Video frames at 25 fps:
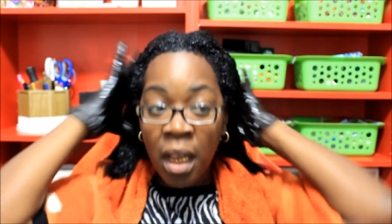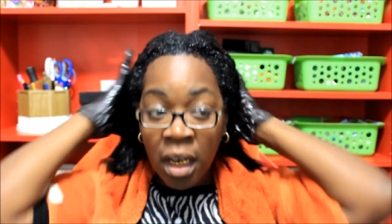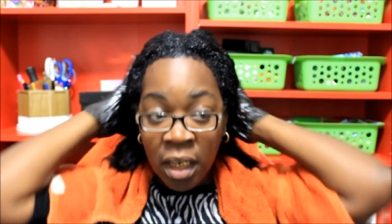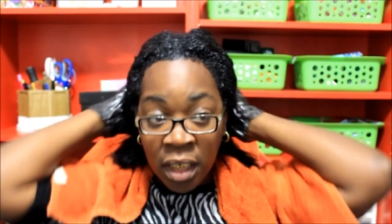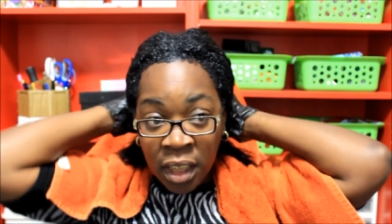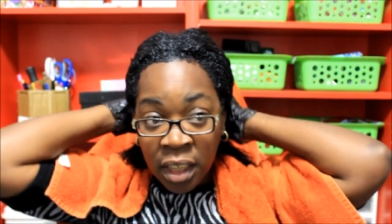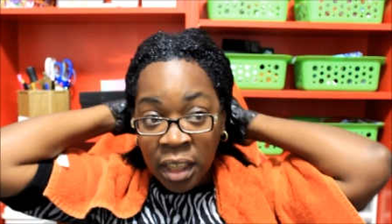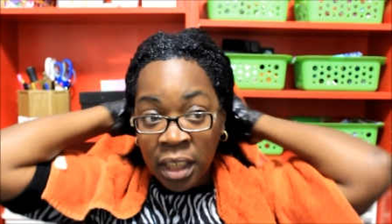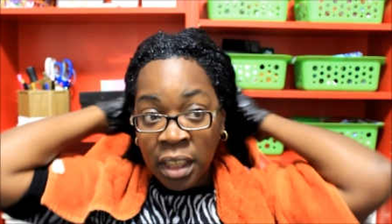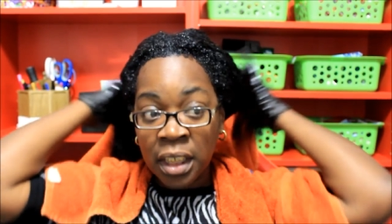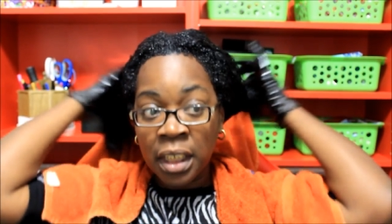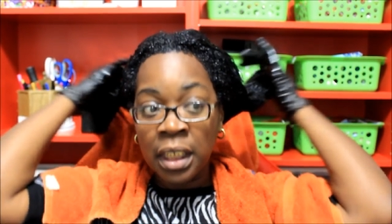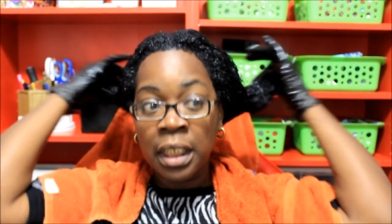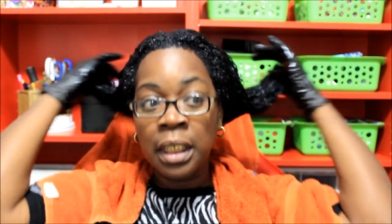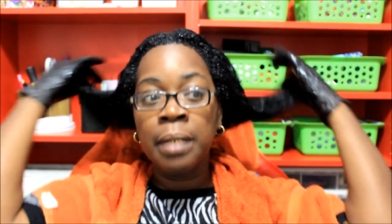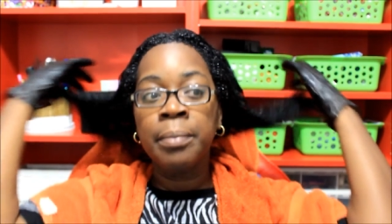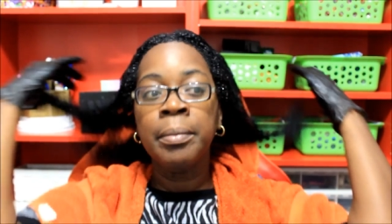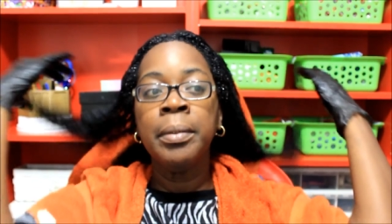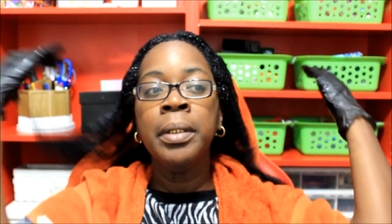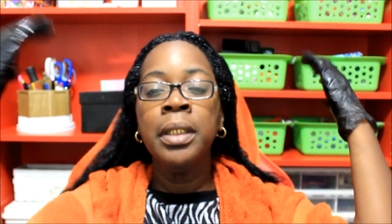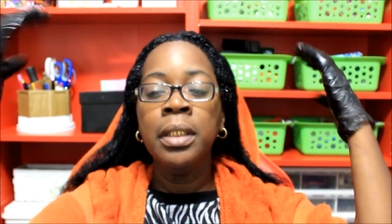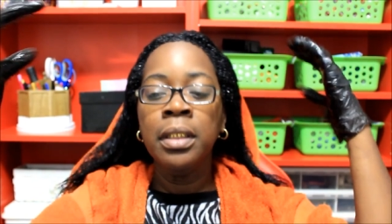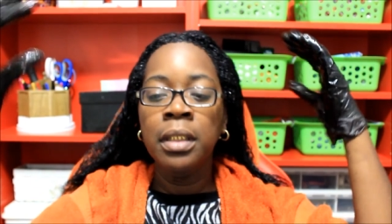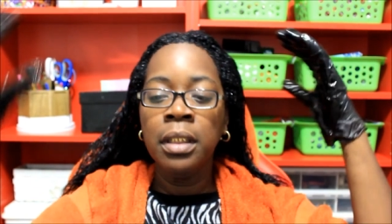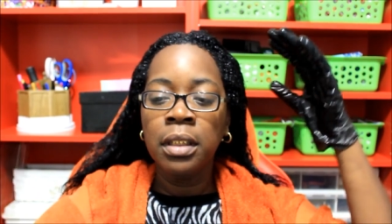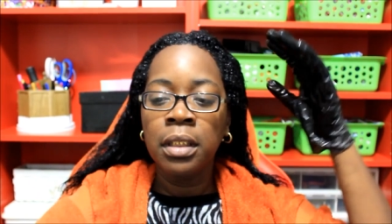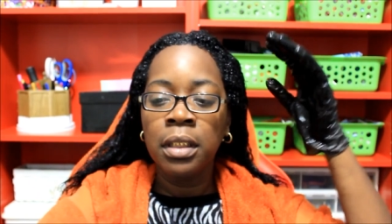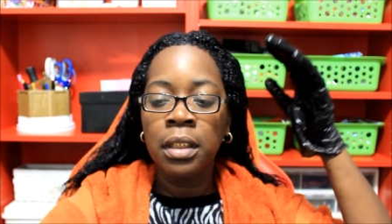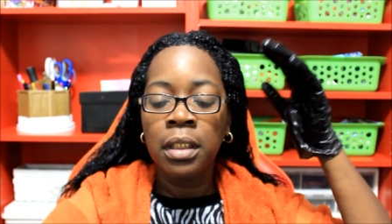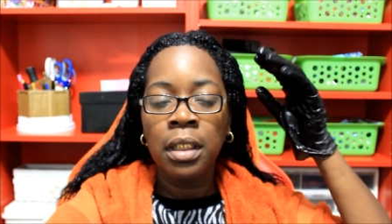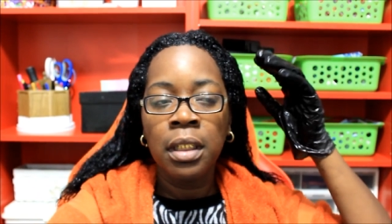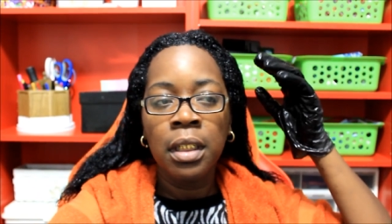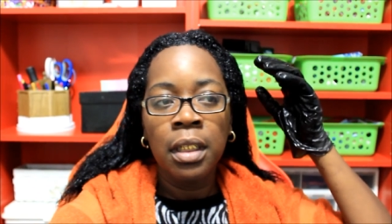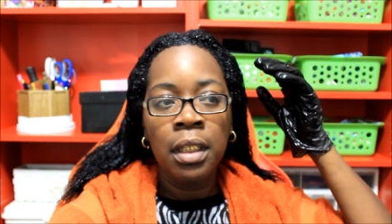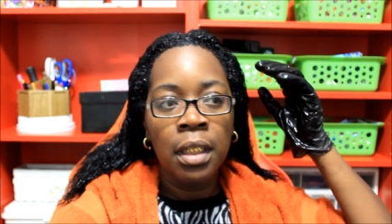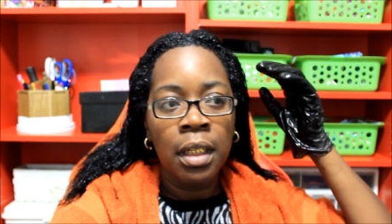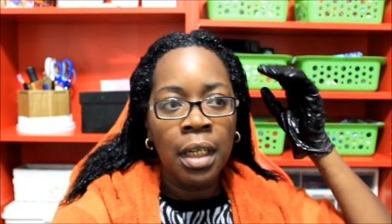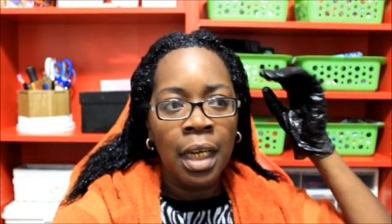Um,
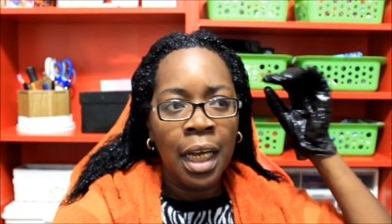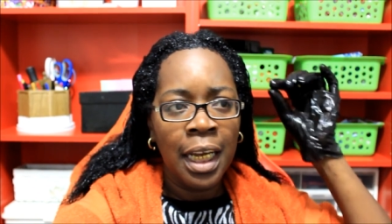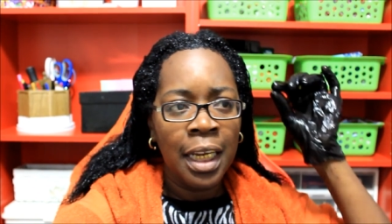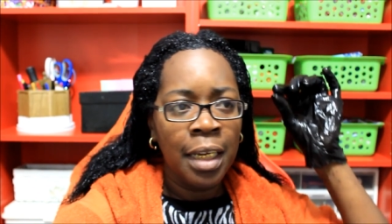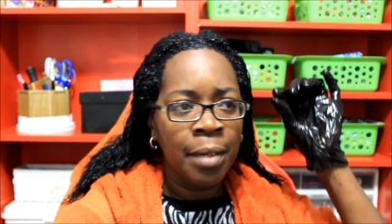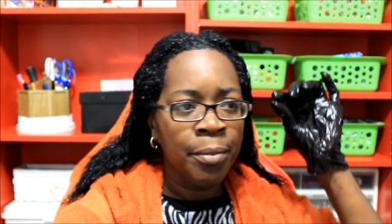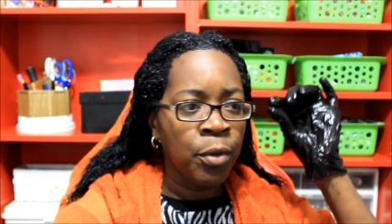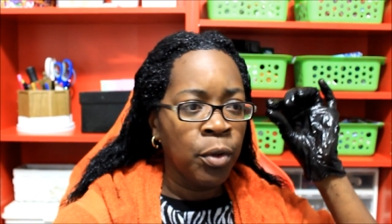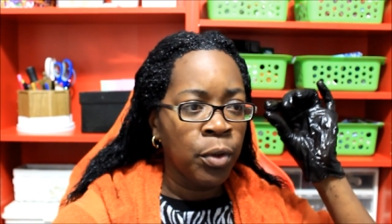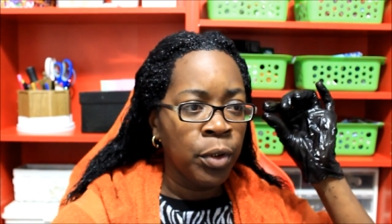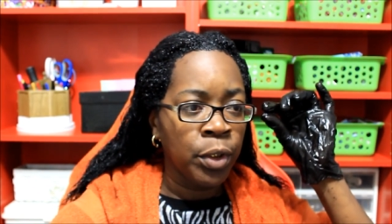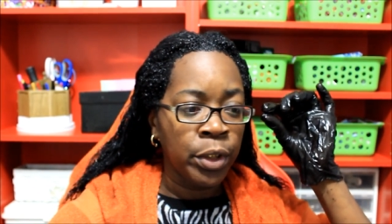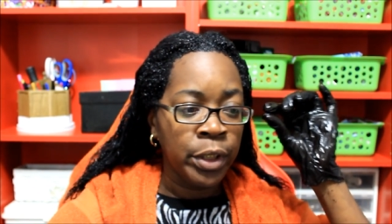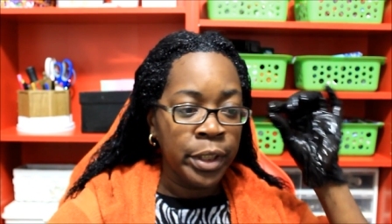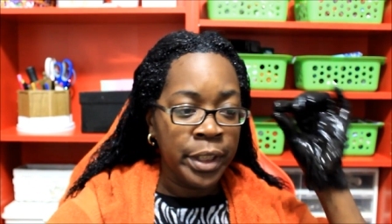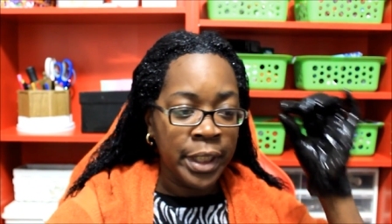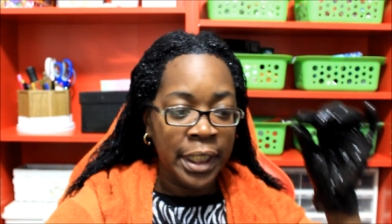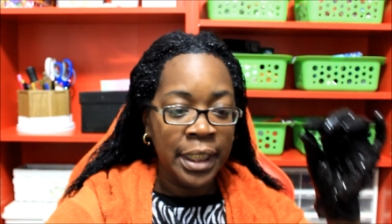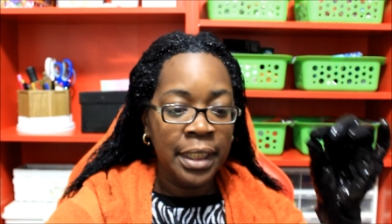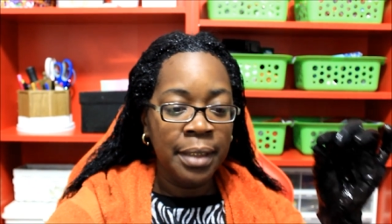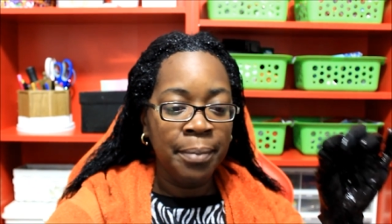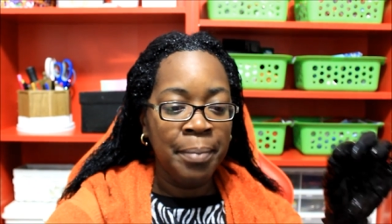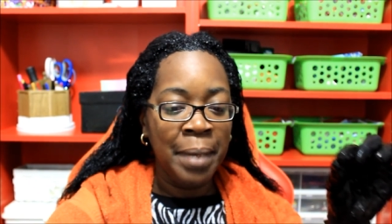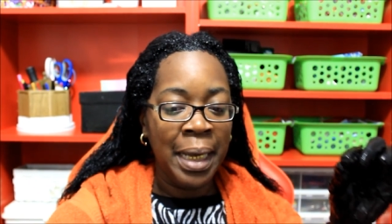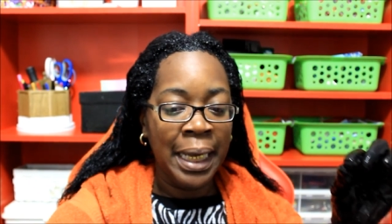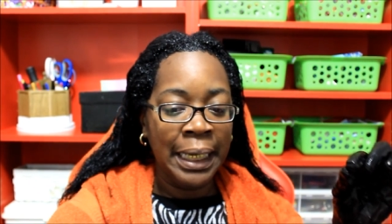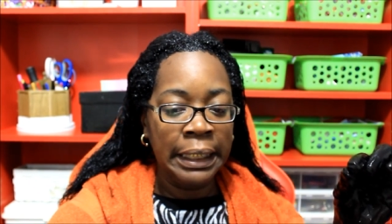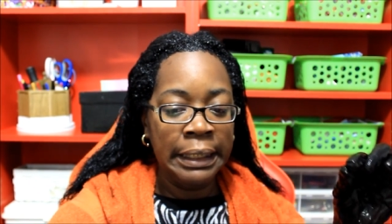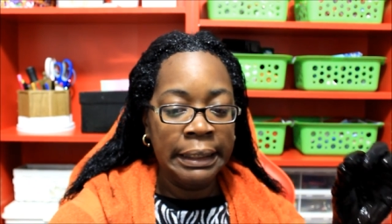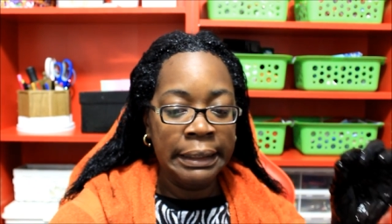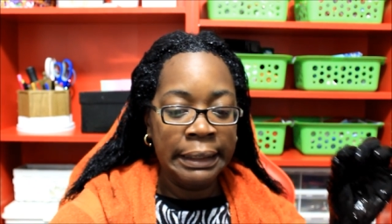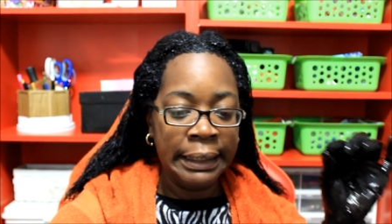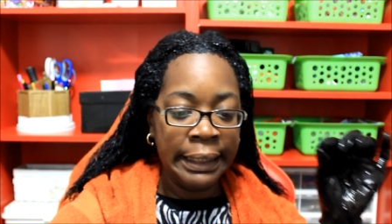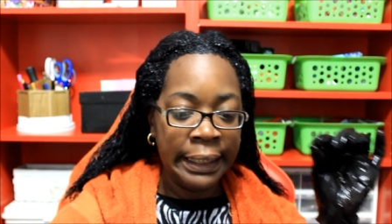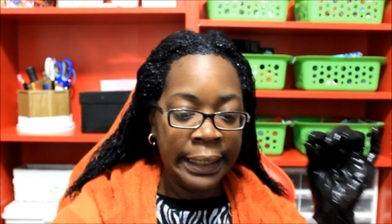I am gonna take my little